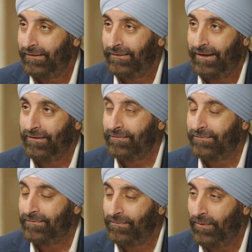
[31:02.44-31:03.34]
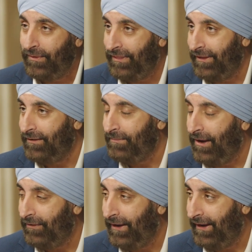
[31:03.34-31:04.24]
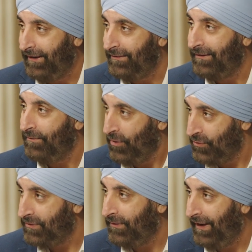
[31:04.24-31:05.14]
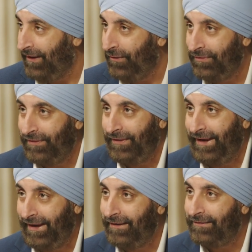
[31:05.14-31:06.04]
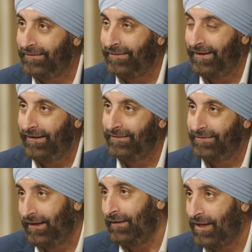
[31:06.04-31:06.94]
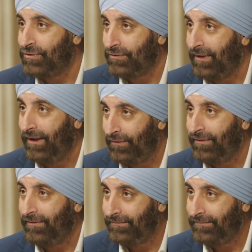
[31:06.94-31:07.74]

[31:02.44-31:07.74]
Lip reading: kind of what we think about as emotional health and psychological health.